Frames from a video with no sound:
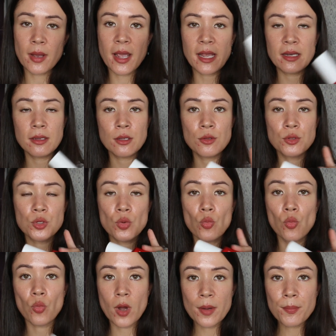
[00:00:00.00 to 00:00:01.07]
I used
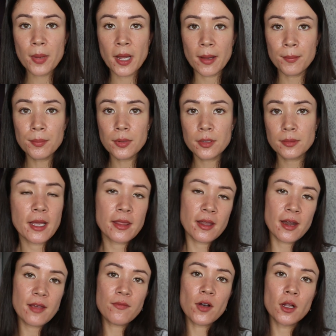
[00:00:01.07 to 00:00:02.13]
one pump, and
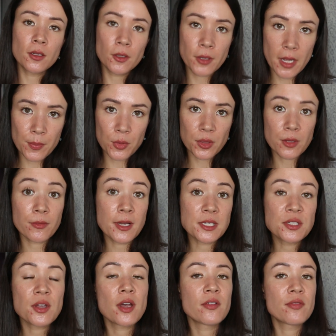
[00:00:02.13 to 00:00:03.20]
then I followed up with the
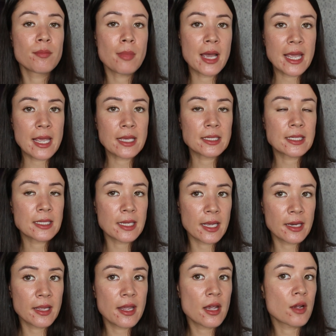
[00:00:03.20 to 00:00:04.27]
rest of my
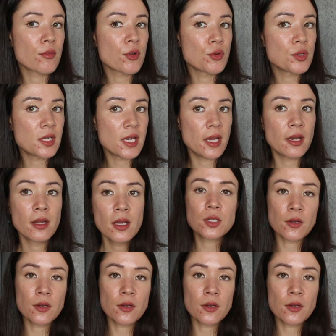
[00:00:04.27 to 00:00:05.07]
skincare routine.